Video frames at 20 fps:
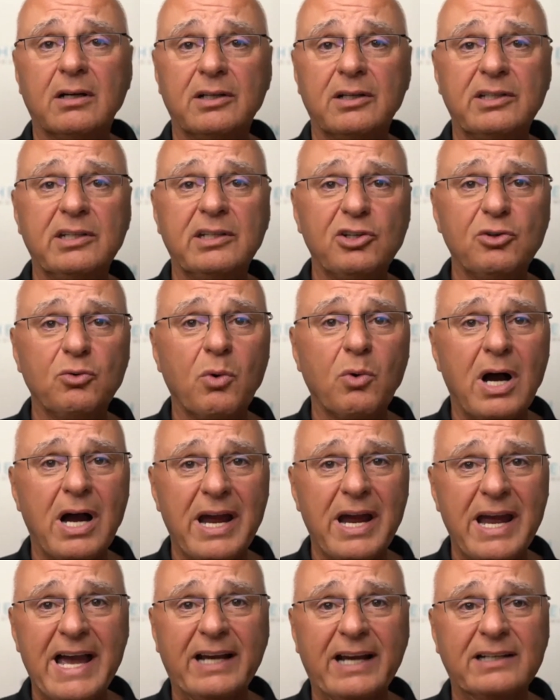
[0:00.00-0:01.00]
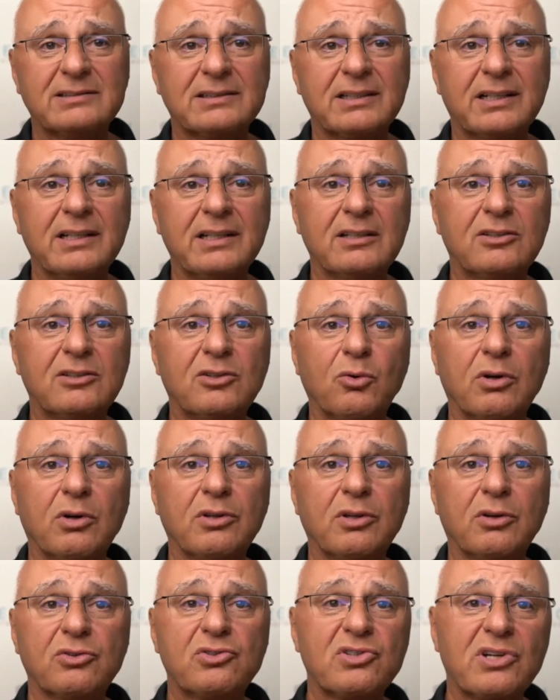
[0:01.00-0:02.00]
DUI accident or
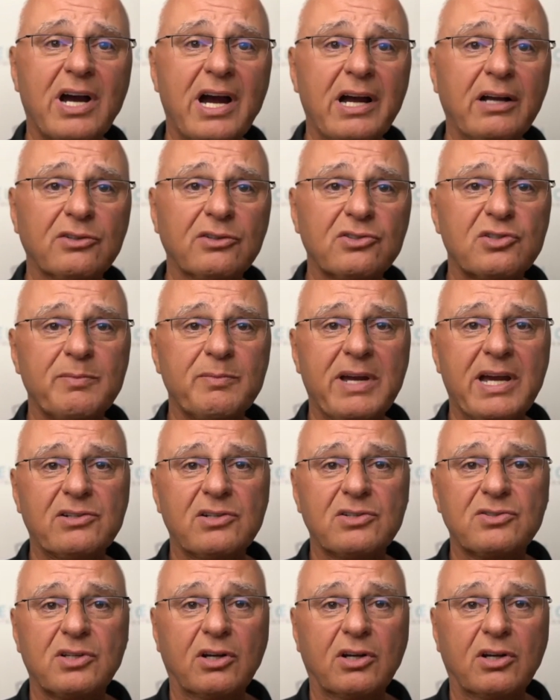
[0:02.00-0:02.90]
their child smashes